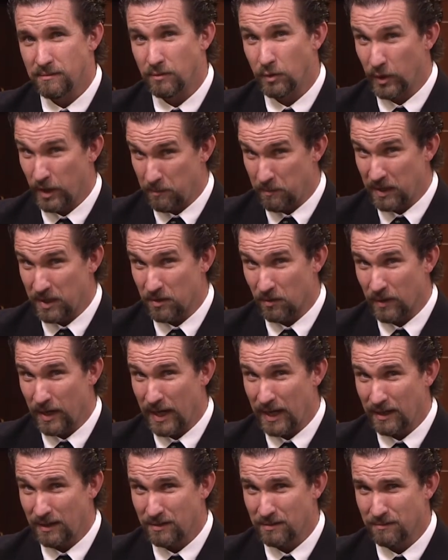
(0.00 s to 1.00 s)
Would he be
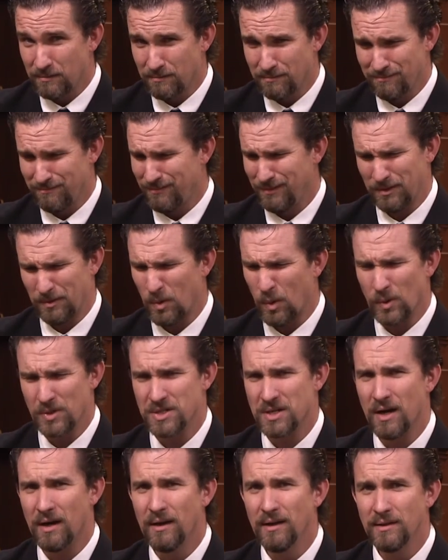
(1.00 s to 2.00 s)
correct? Well, of
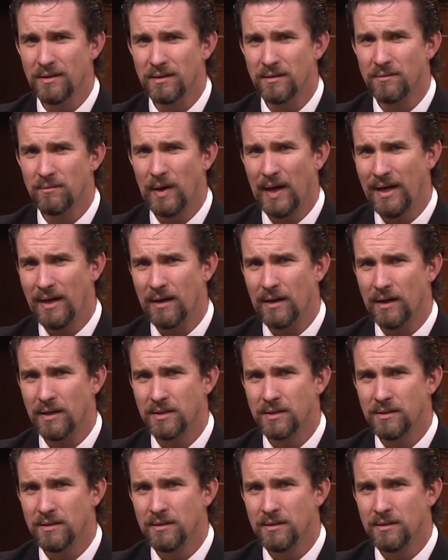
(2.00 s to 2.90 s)
course not. Why not?